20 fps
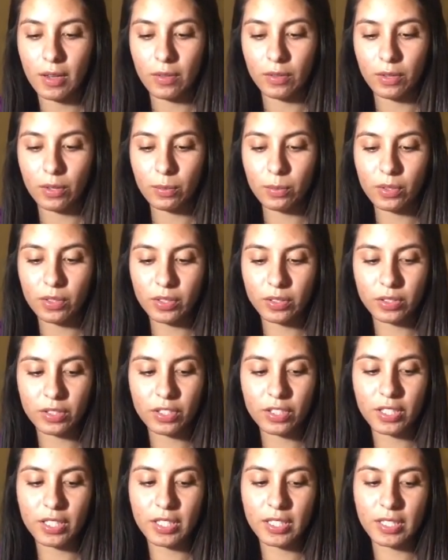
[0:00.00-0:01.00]
Thermal
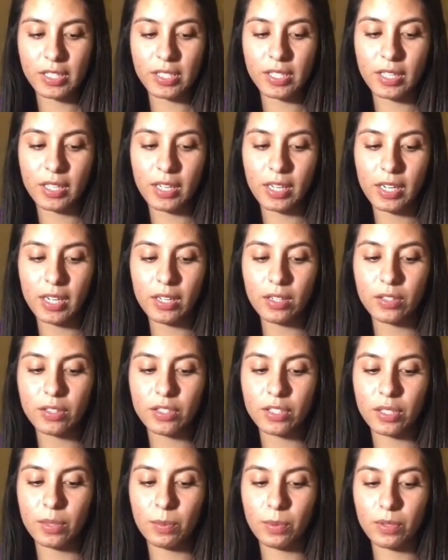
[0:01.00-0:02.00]
energy is heat
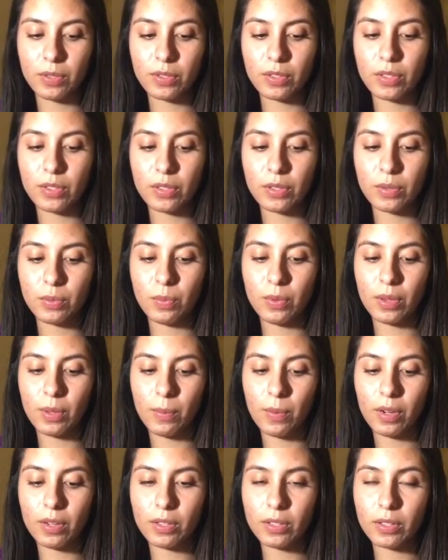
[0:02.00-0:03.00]
energy produced when the
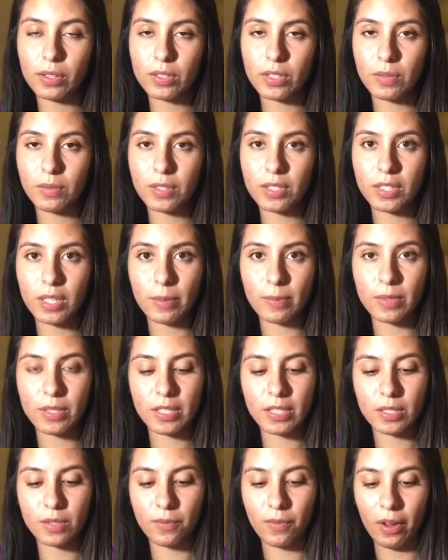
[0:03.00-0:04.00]
molecules of a
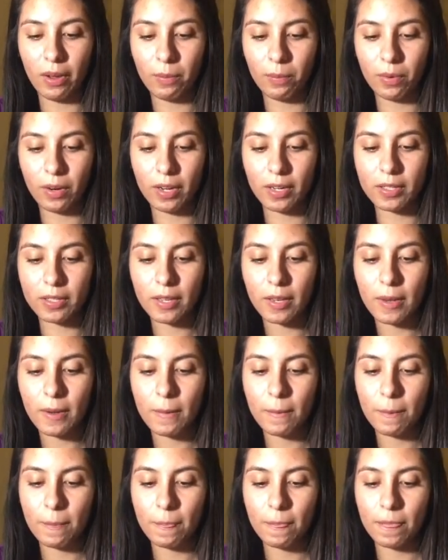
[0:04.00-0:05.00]
substance vibrate.
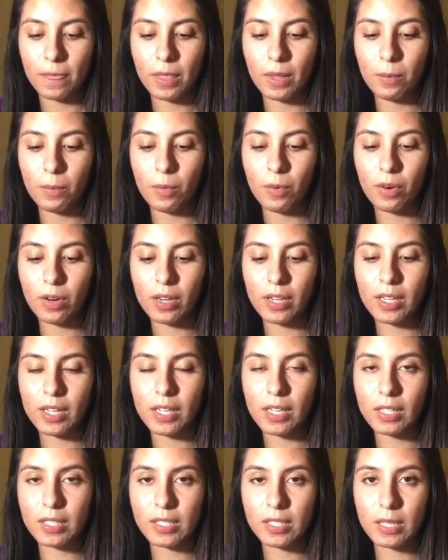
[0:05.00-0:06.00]
The more
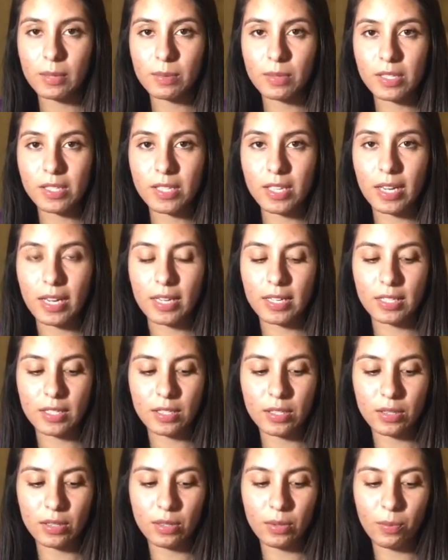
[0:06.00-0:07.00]
heat a substance
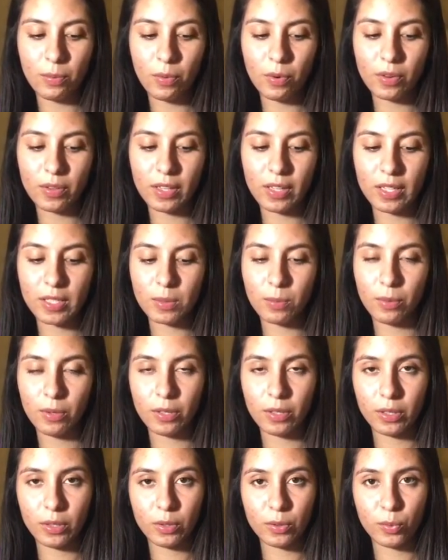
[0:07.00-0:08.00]
has, the more that its
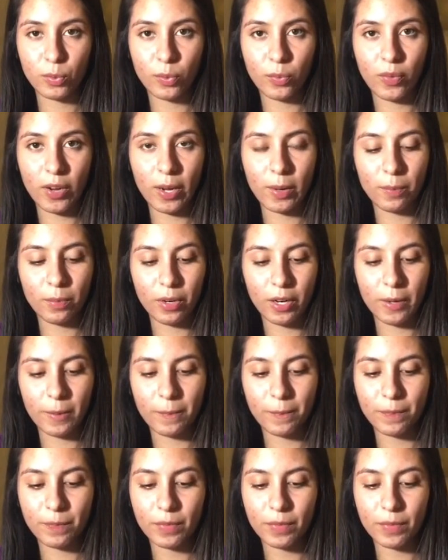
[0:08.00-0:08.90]
molecules will vibrate.